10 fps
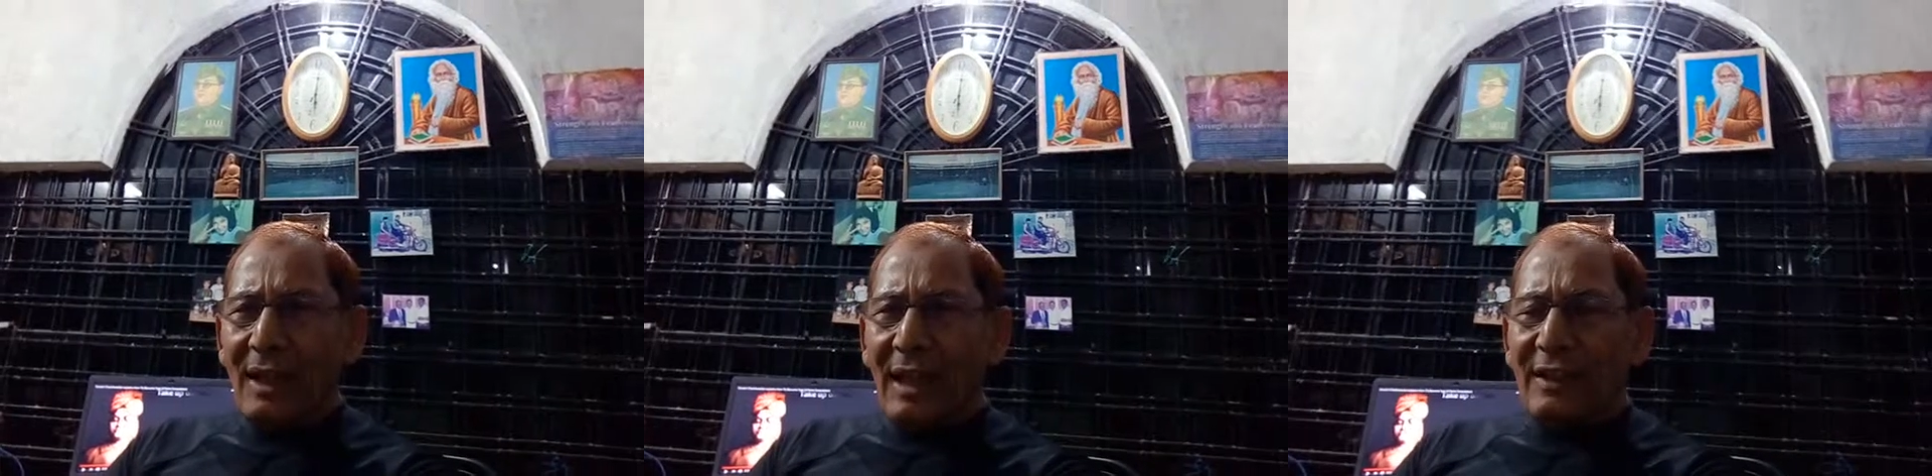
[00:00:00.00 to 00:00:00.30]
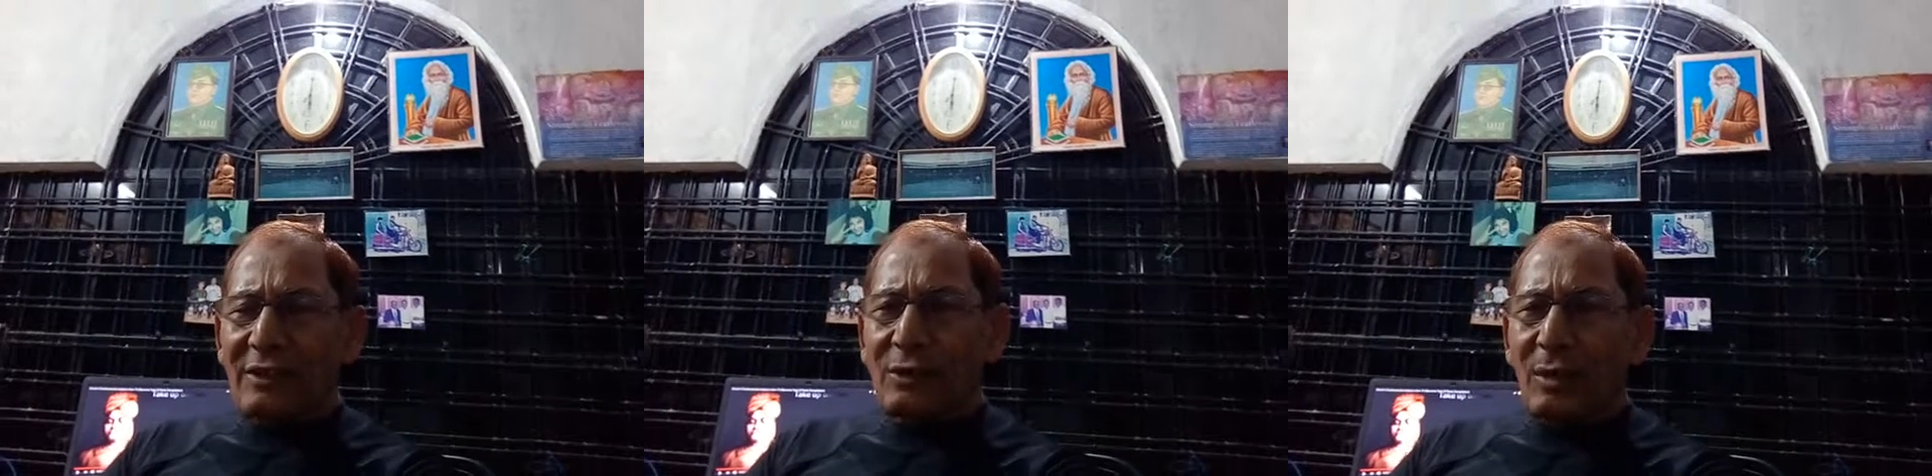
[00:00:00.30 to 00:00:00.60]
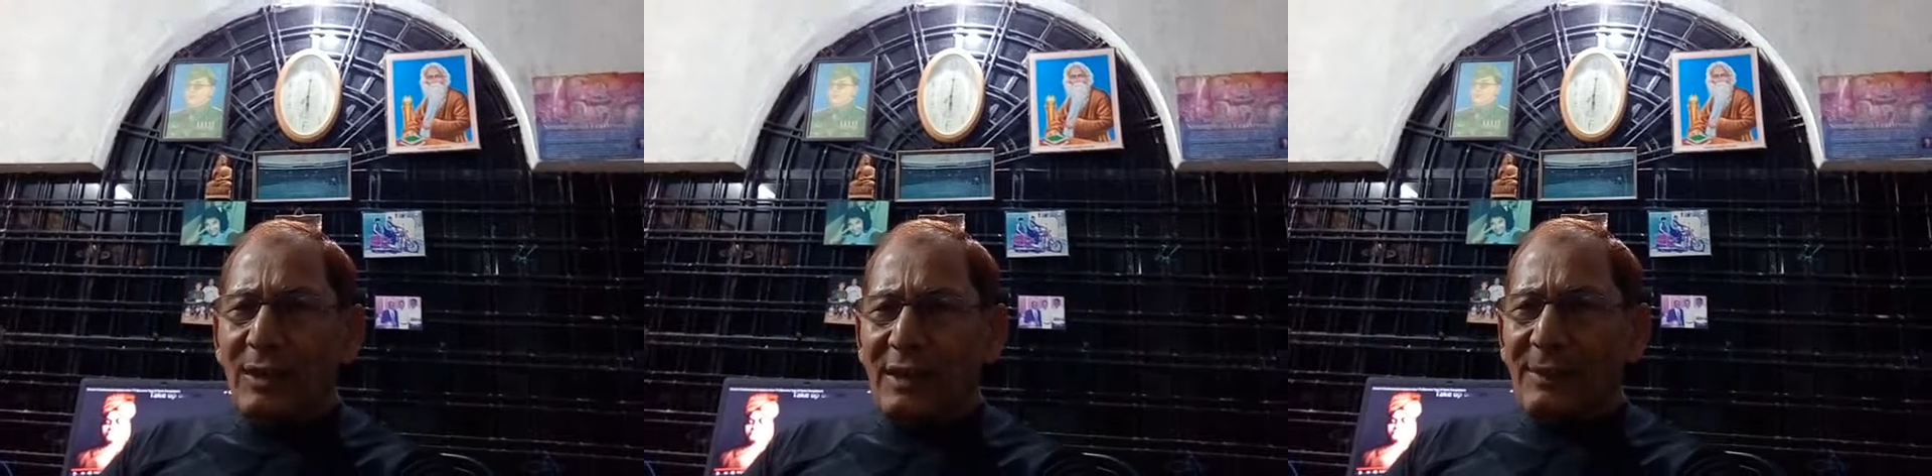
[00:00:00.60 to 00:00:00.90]
and his
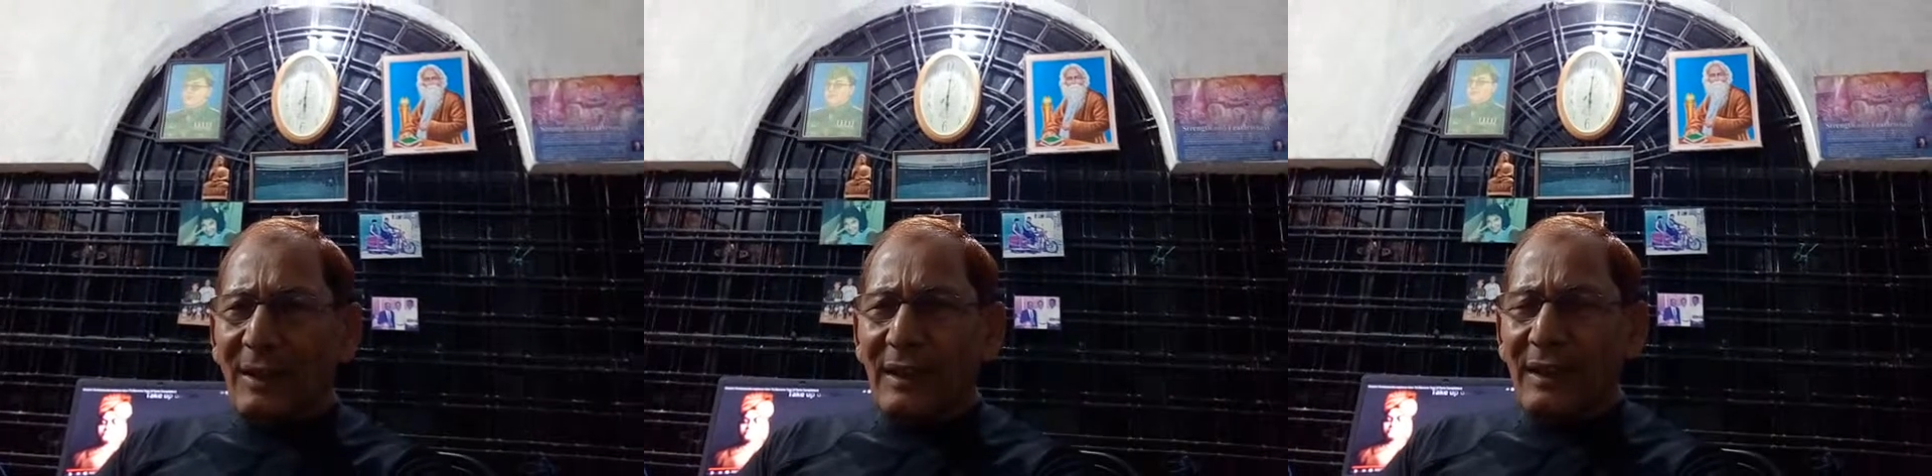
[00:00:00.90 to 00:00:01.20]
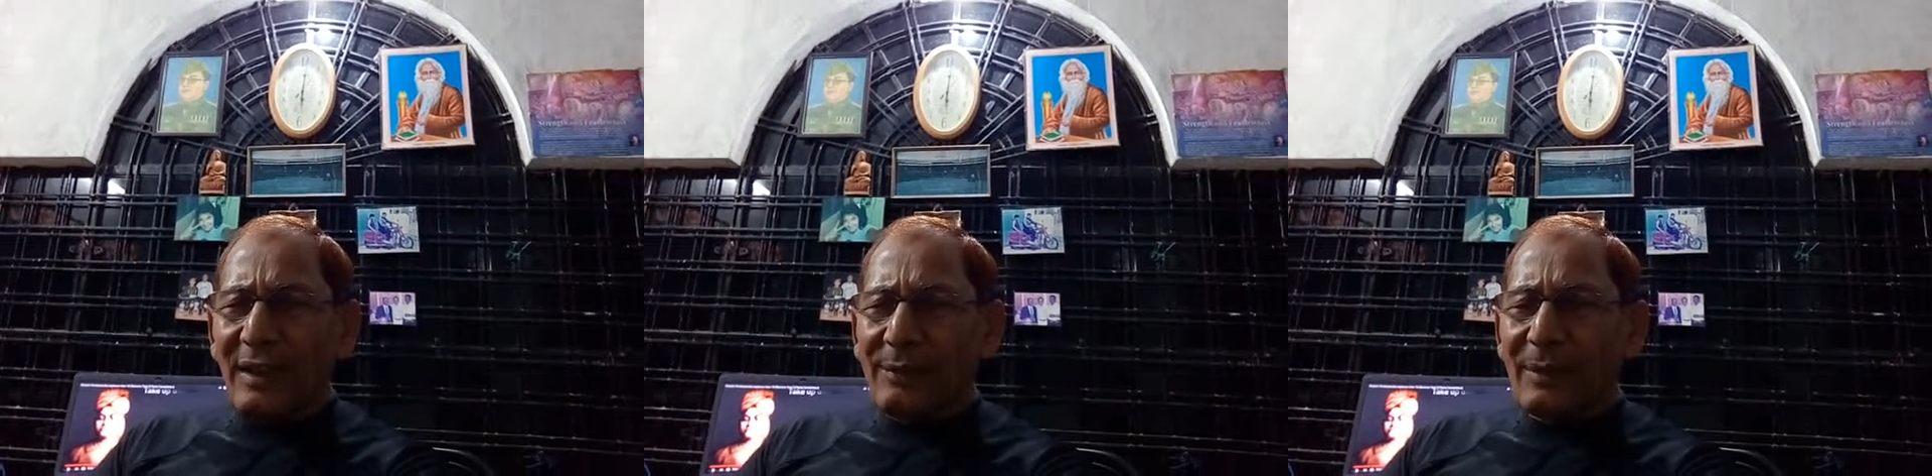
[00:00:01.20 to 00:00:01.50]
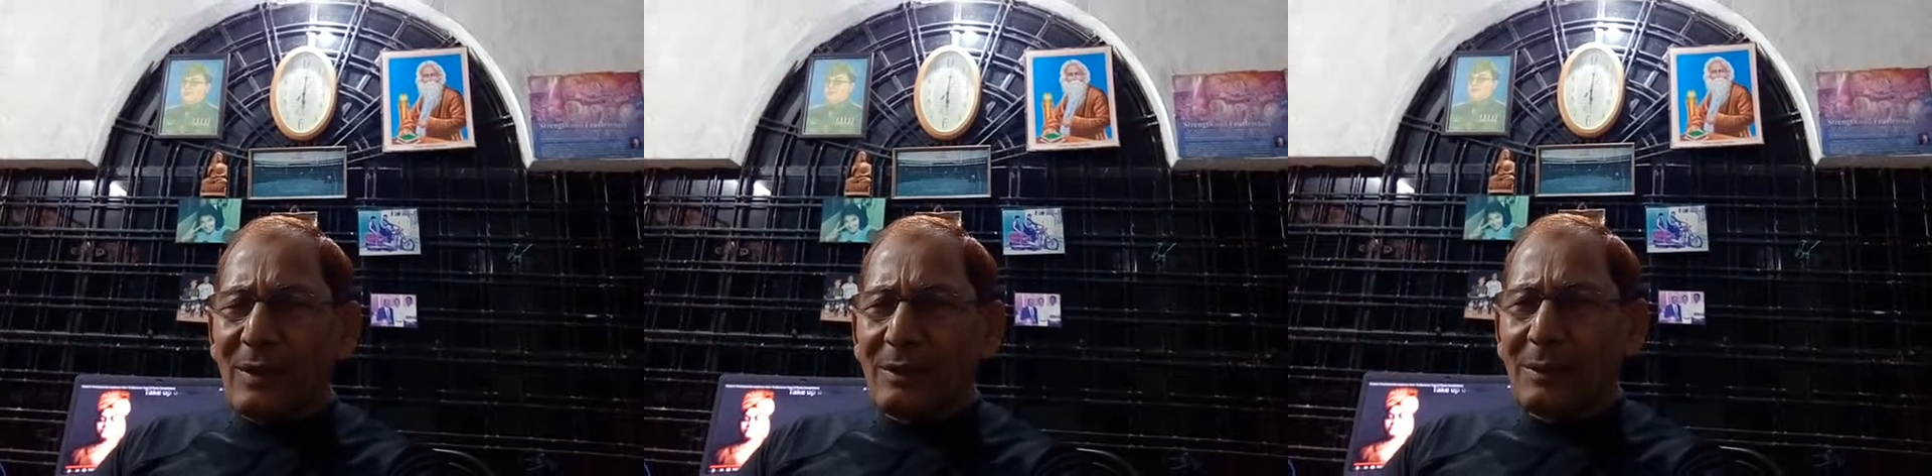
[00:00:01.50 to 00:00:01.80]
soldiers were little
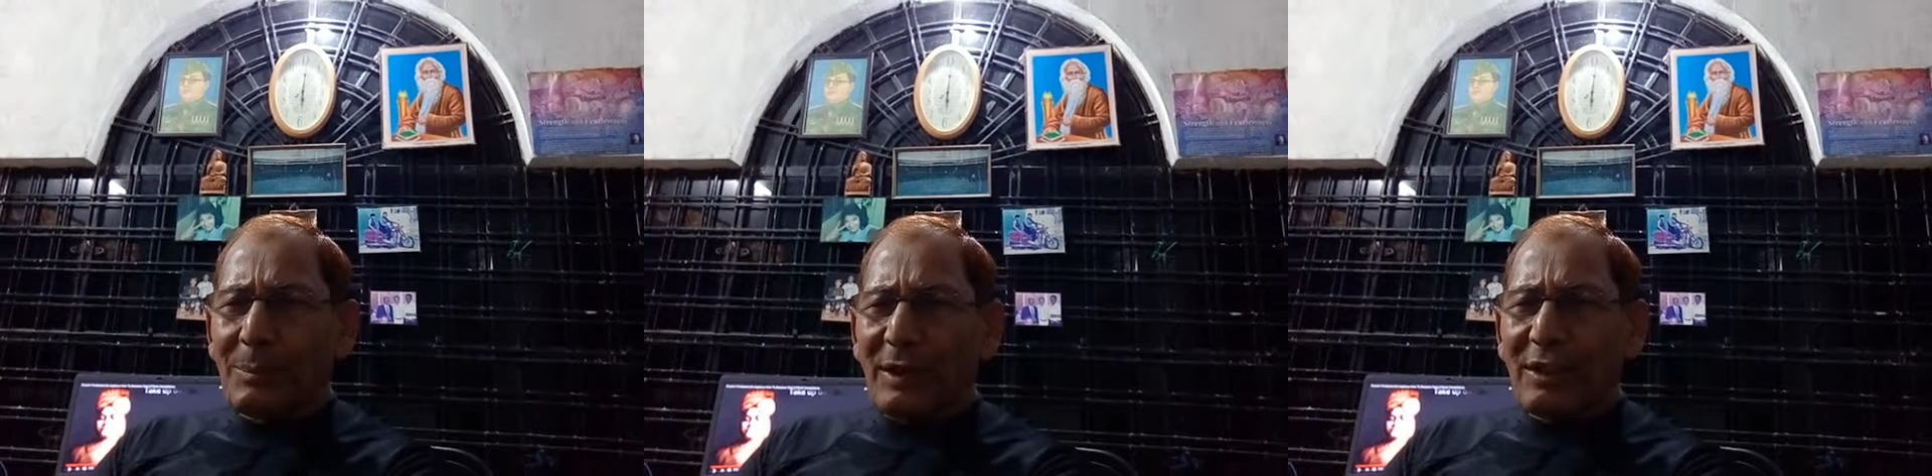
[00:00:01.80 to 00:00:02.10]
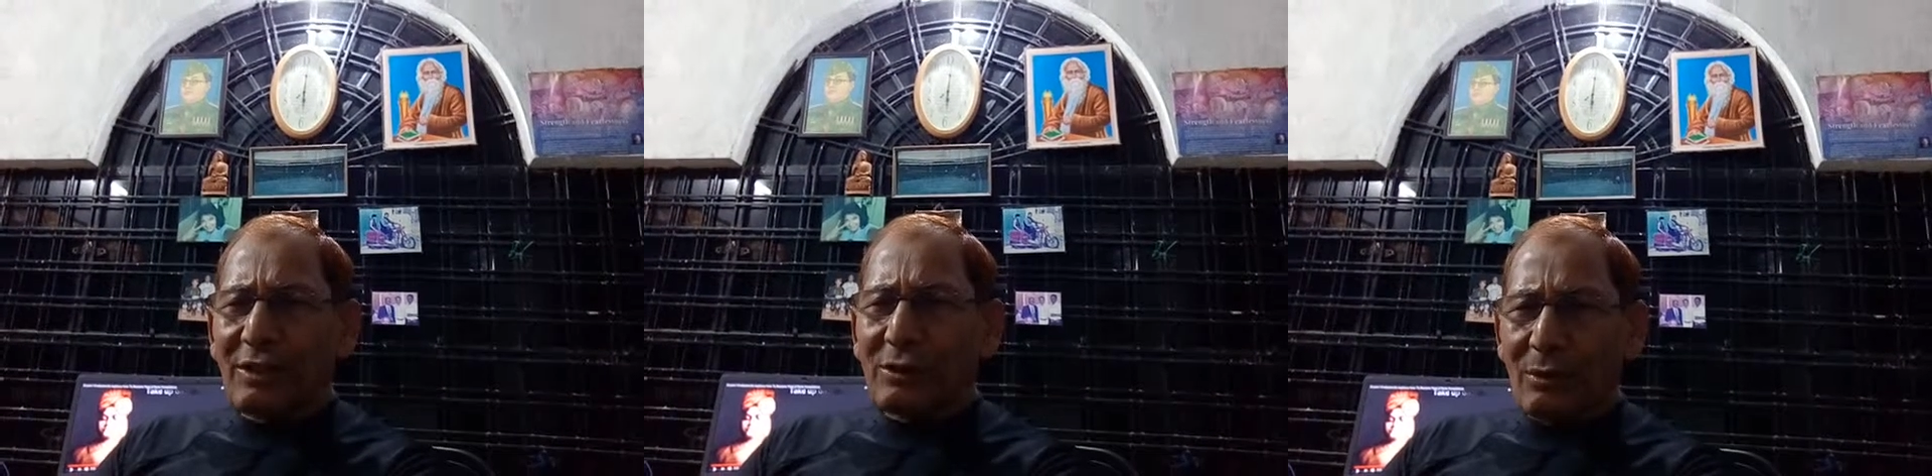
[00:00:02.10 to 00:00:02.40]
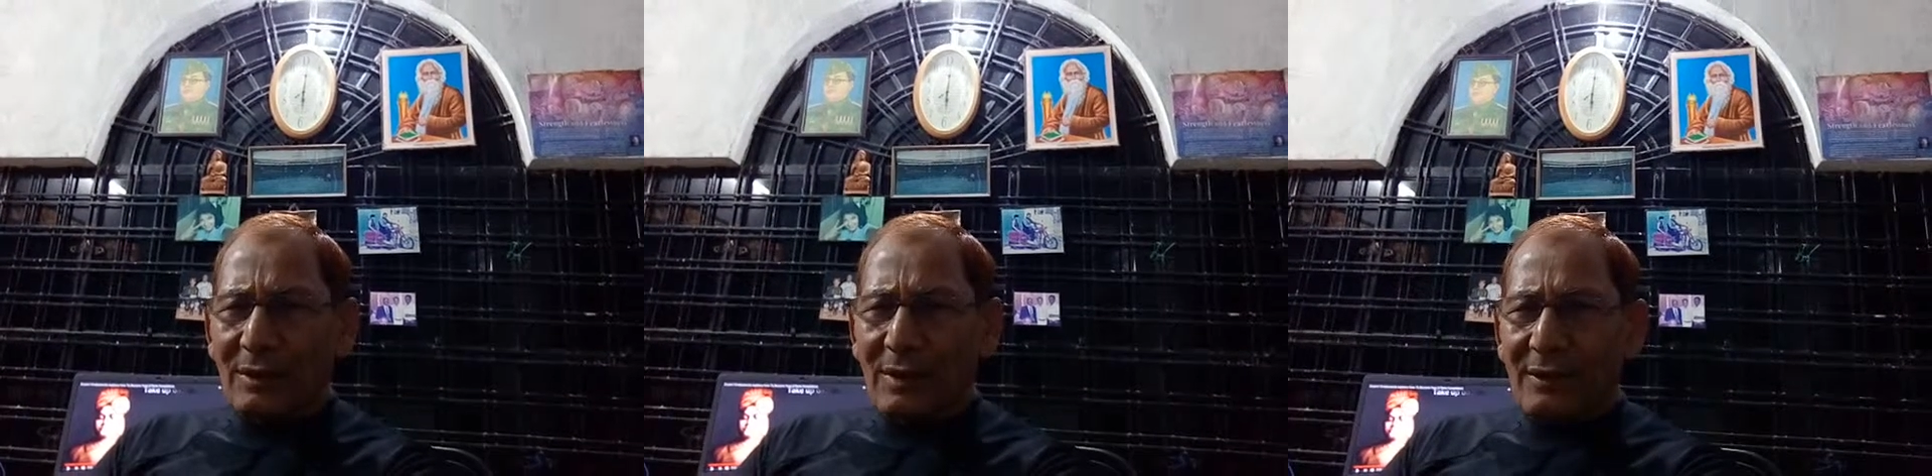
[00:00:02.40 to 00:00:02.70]
afraid of the British
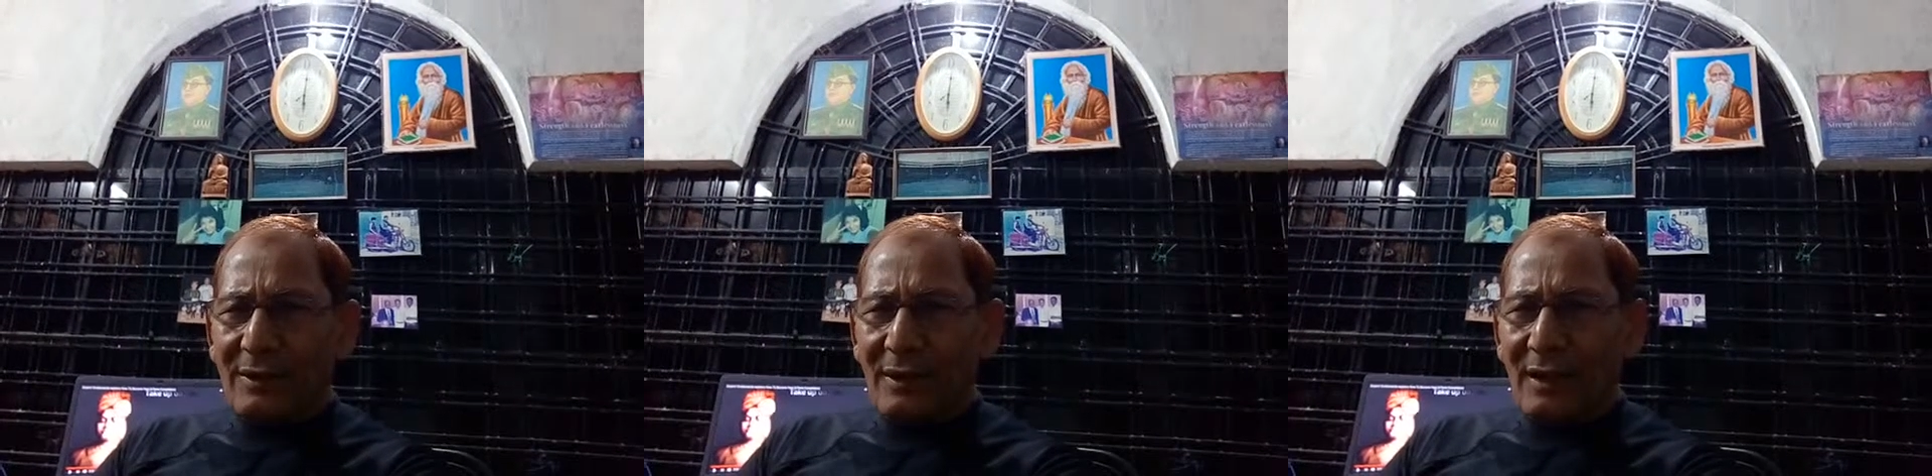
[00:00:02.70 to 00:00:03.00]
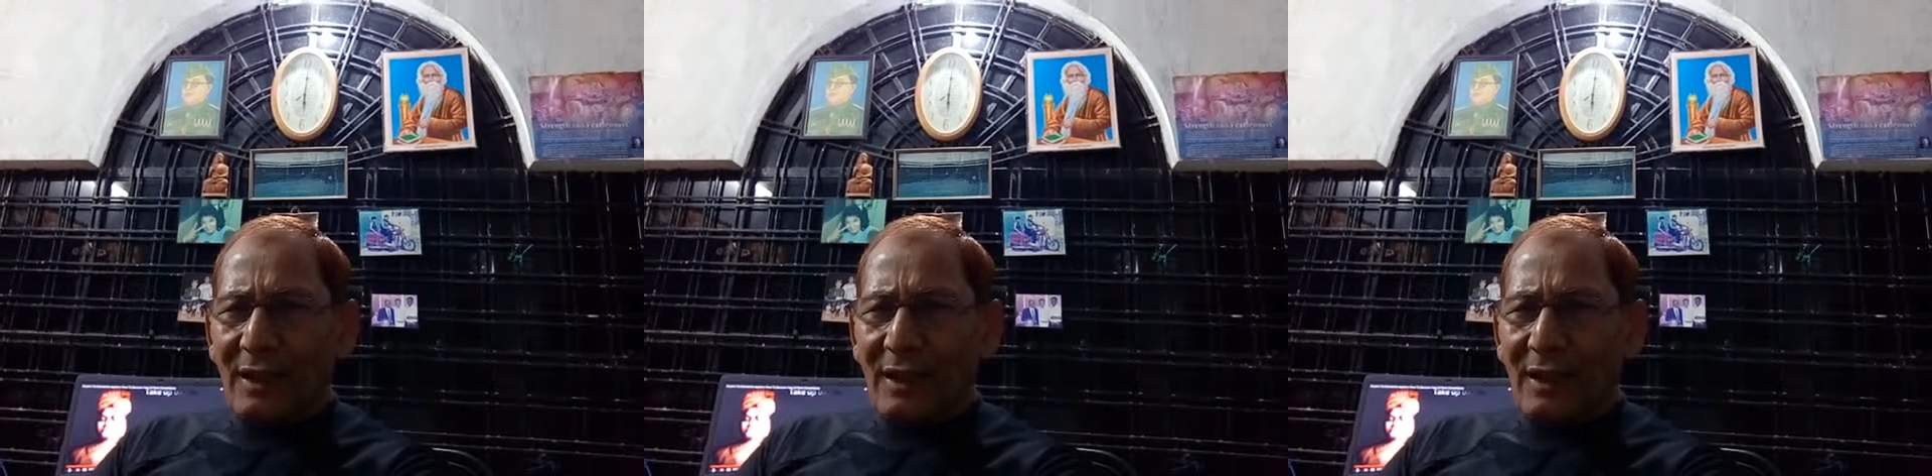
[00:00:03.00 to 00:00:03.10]
soldiers.